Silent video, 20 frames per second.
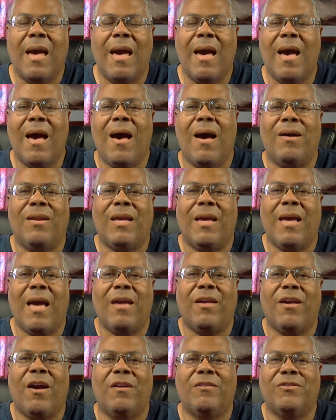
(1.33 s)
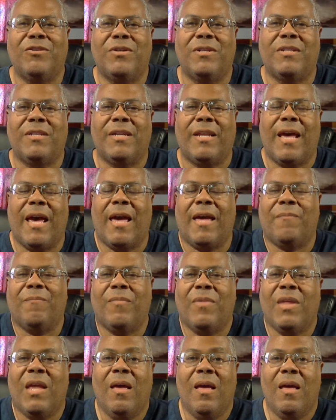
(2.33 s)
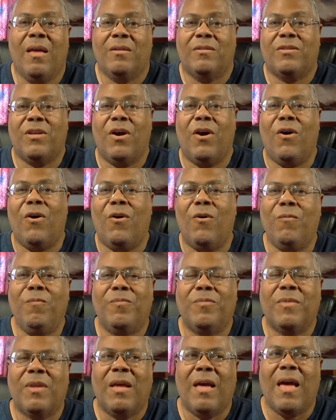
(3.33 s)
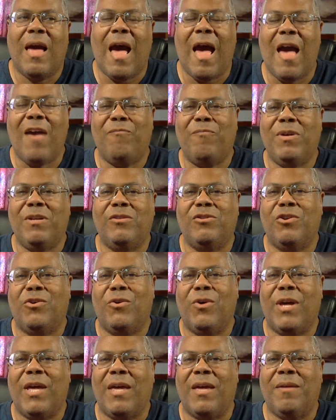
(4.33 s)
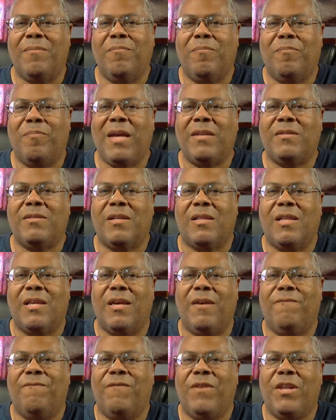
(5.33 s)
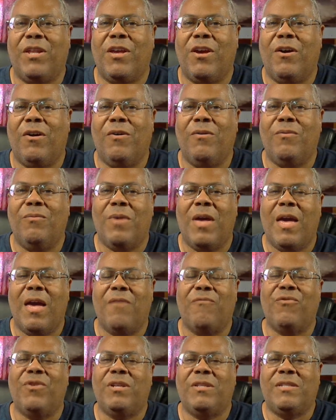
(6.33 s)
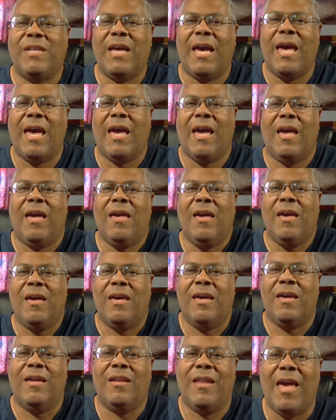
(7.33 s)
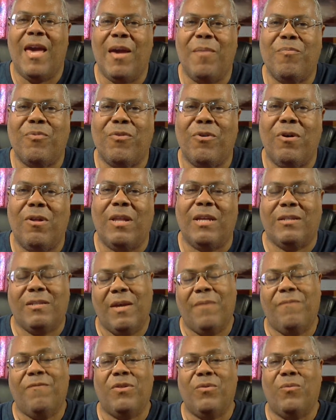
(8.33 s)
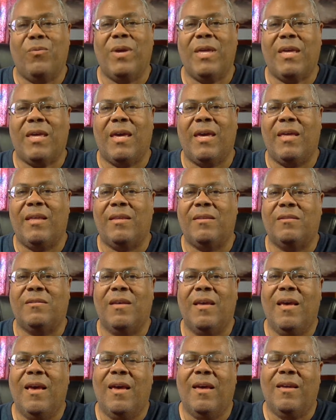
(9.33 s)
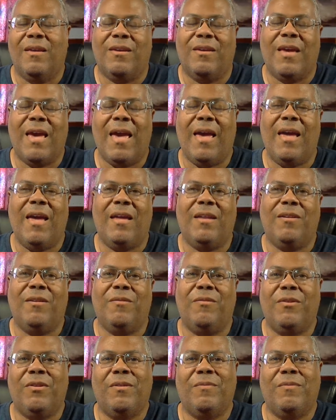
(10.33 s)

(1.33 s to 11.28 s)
Howdy, how y'all doing today? So, I've been doing basically a video every day in April except for the weekends. And